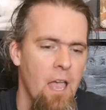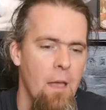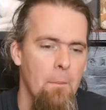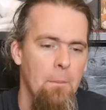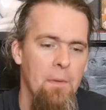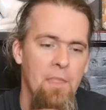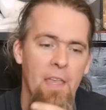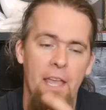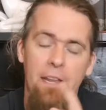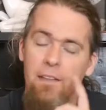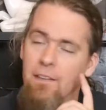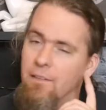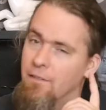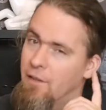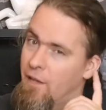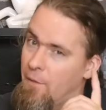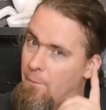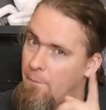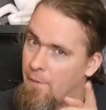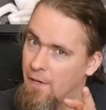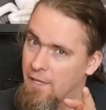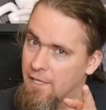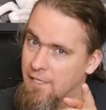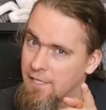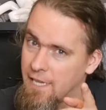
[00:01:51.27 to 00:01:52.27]
But then,
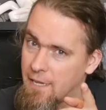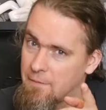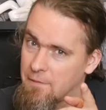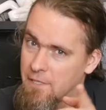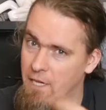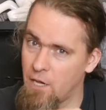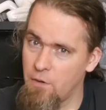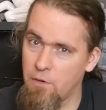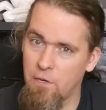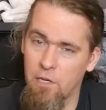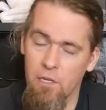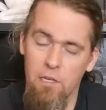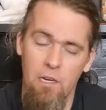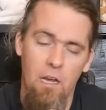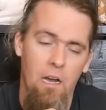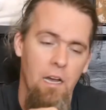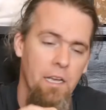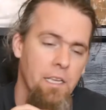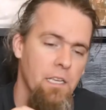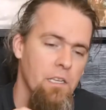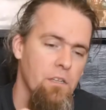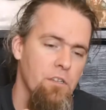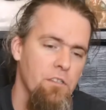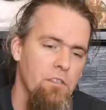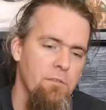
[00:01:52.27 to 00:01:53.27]
by the same token, I
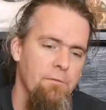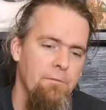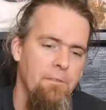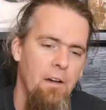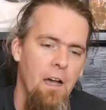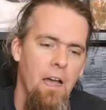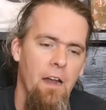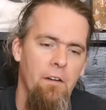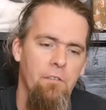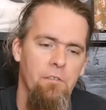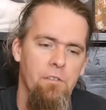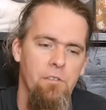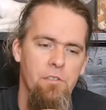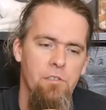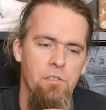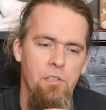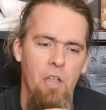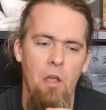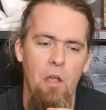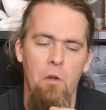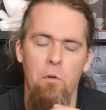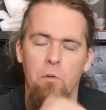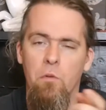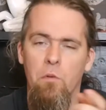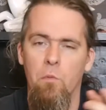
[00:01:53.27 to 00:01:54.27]
used Fire and
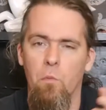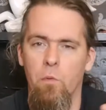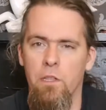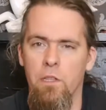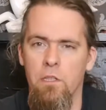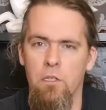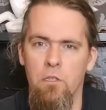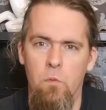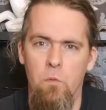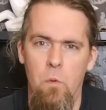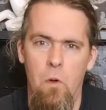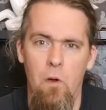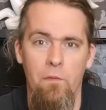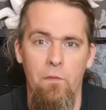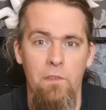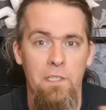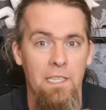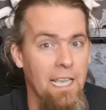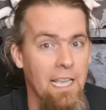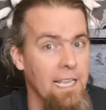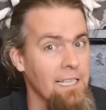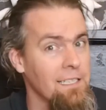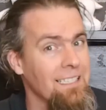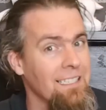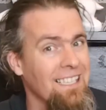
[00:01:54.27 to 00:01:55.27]
Stone with the Dwarves
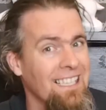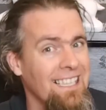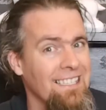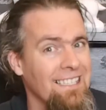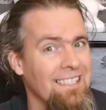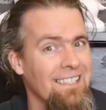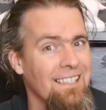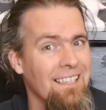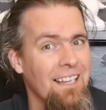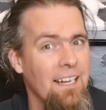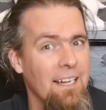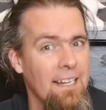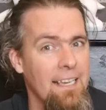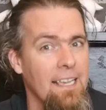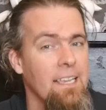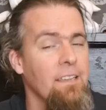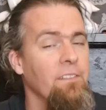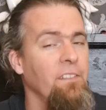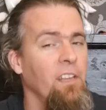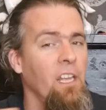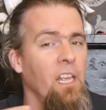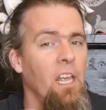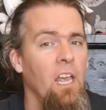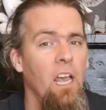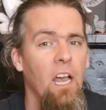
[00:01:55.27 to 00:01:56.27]
against Cleanse and
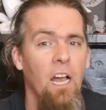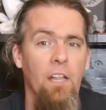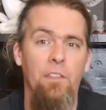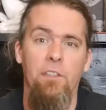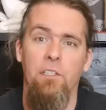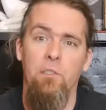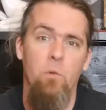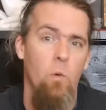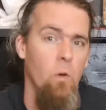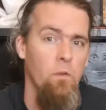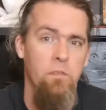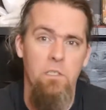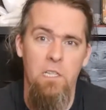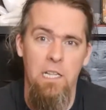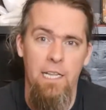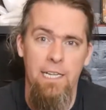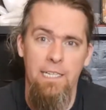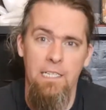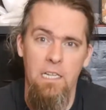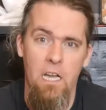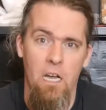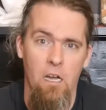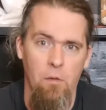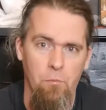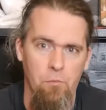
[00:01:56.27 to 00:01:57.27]
Cleave, and the Dwarves
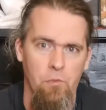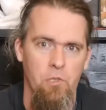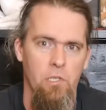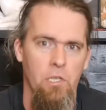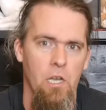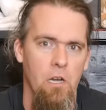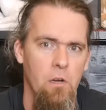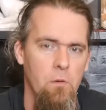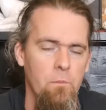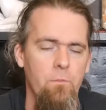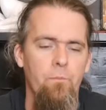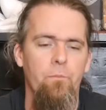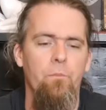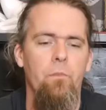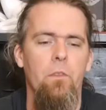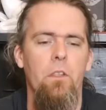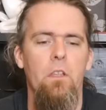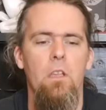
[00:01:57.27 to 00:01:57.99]
cleaned up. So,